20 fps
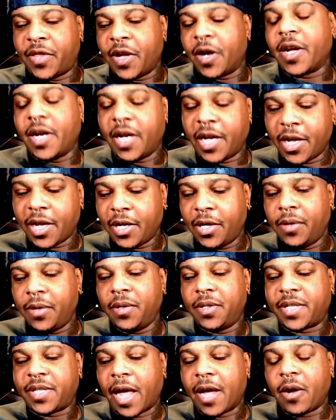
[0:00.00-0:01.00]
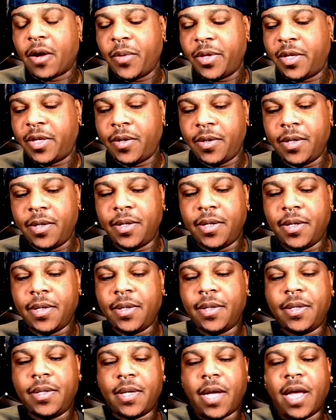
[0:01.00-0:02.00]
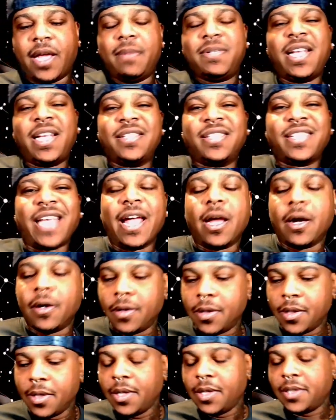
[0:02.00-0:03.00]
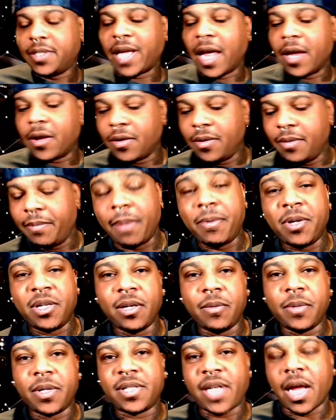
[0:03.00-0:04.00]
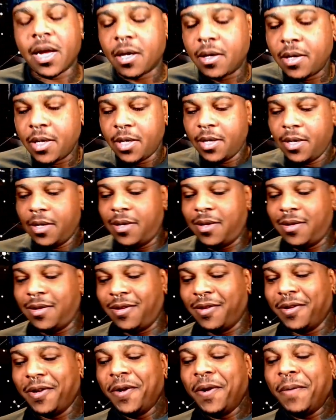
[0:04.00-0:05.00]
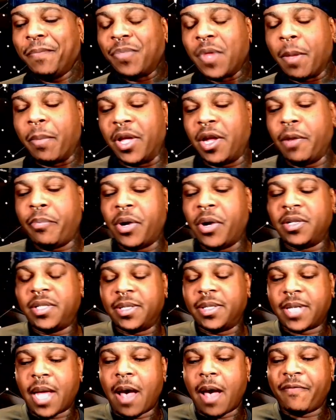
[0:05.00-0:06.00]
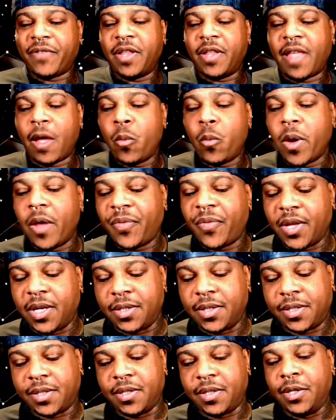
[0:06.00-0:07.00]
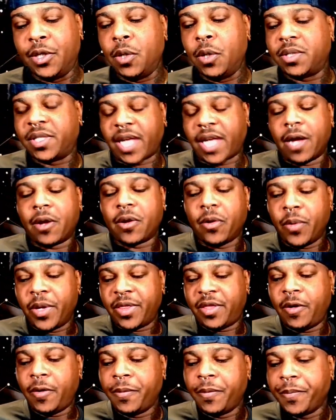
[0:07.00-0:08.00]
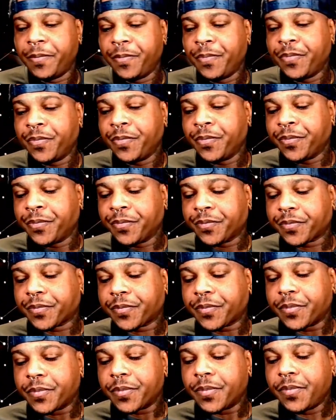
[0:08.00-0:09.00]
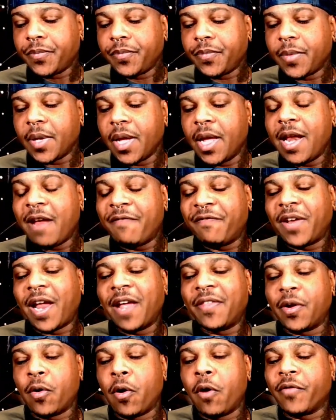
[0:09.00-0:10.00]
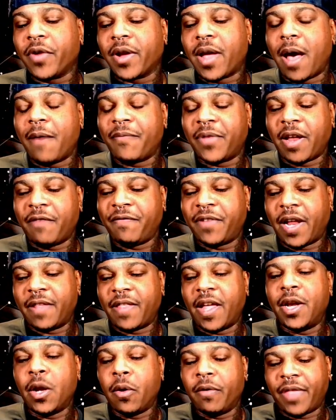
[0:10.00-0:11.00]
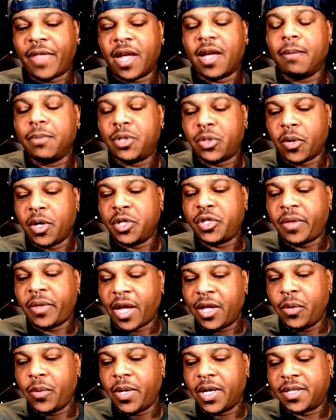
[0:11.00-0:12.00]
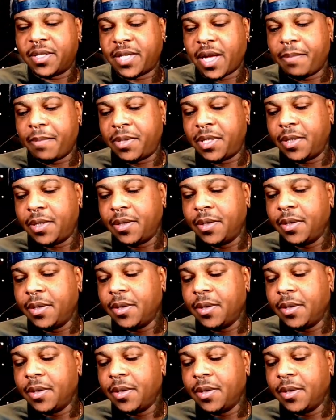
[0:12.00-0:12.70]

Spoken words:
they're going to get a new cycle with you. I keep saying psycho. Psycho, maybe you're dealing with a psycho. But your person's confident. They want this new cycle with you. And I feel like they're overconfident. I feel like they know if they come towards you that you would accept.